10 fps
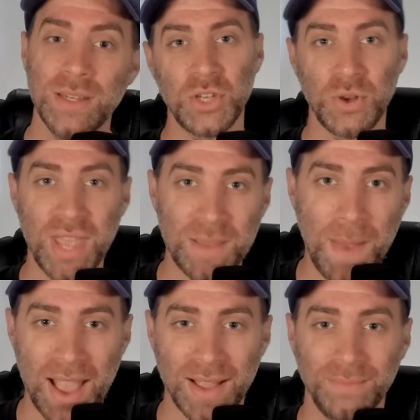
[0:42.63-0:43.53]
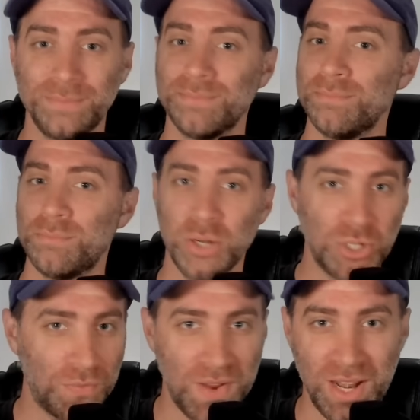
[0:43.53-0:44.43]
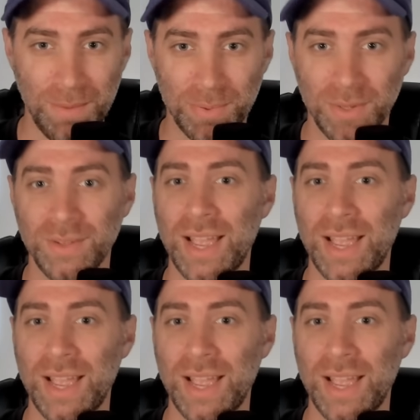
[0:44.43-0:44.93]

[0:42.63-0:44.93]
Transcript: So kick back, put your feet up,